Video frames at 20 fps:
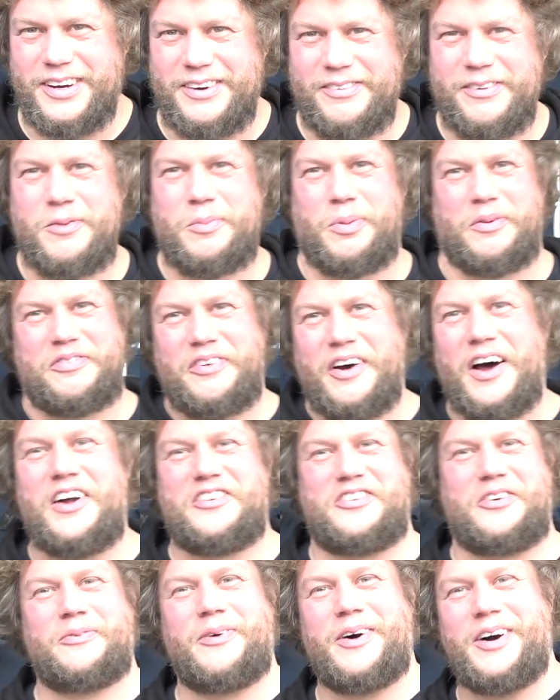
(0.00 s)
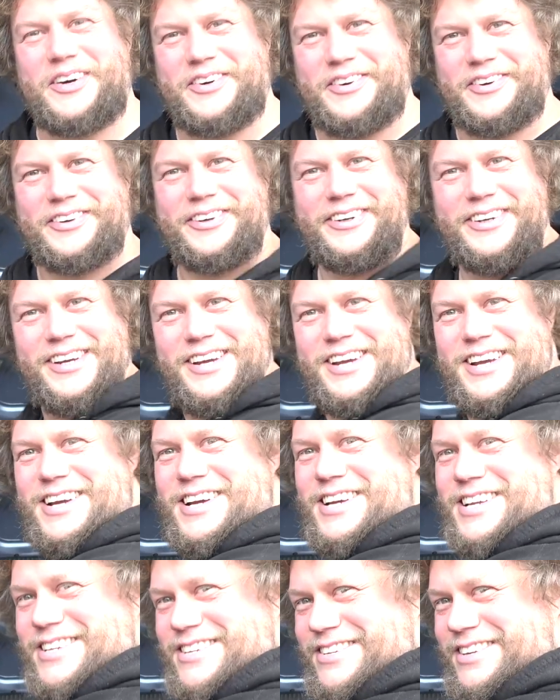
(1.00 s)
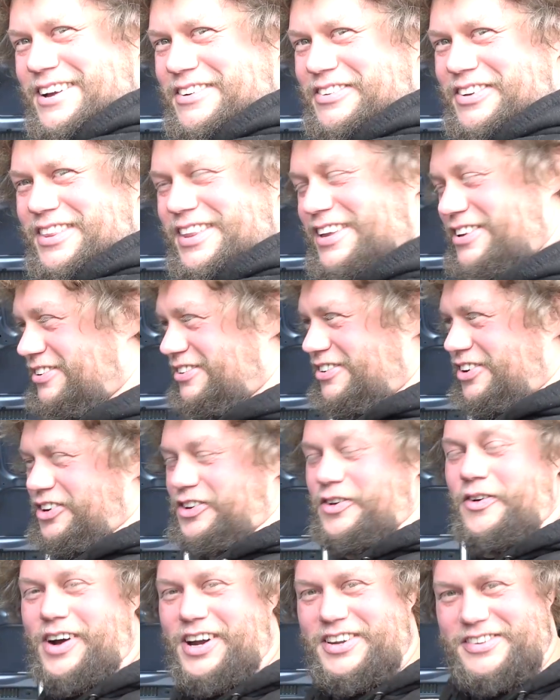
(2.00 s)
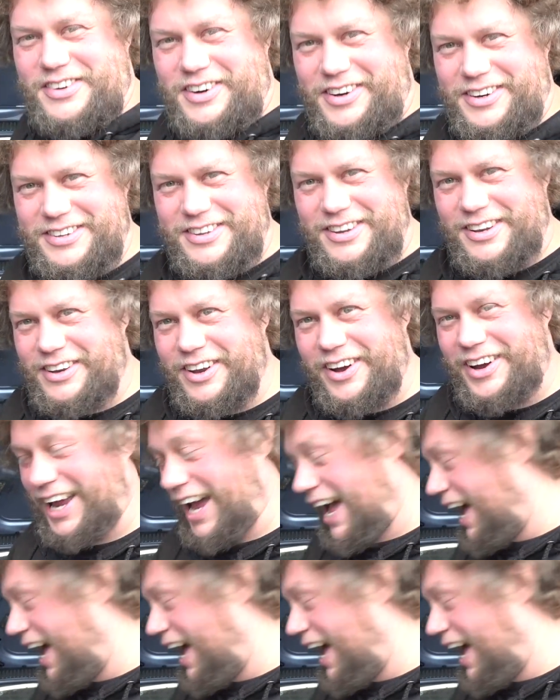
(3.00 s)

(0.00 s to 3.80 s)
it. We prefer to work on stuff like this. It's not quite as nice to look